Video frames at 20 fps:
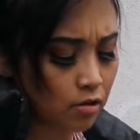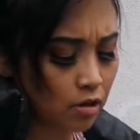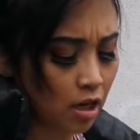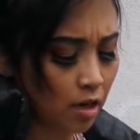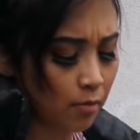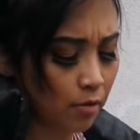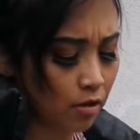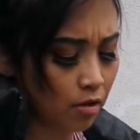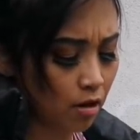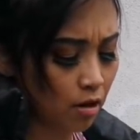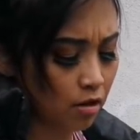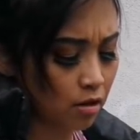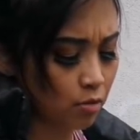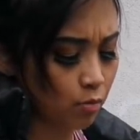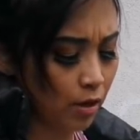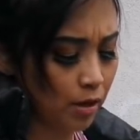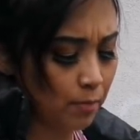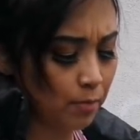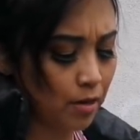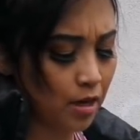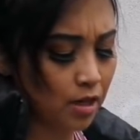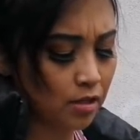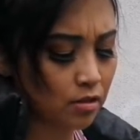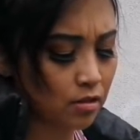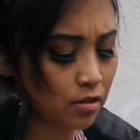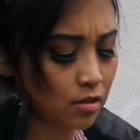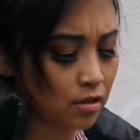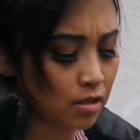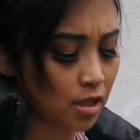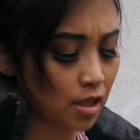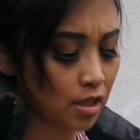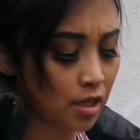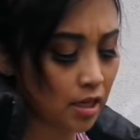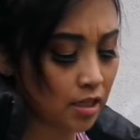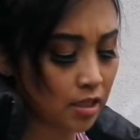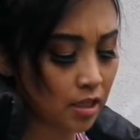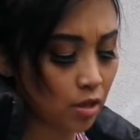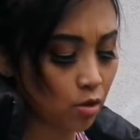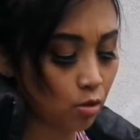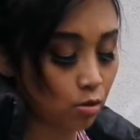to come across white planters
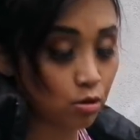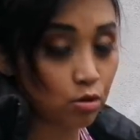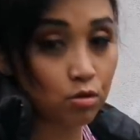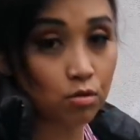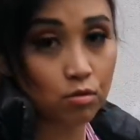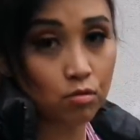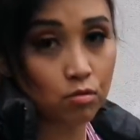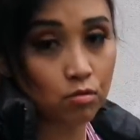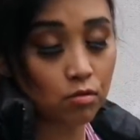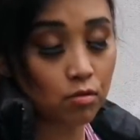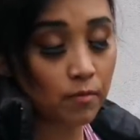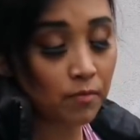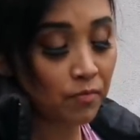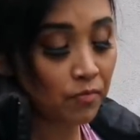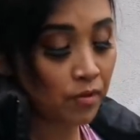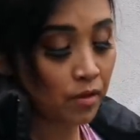unless I go to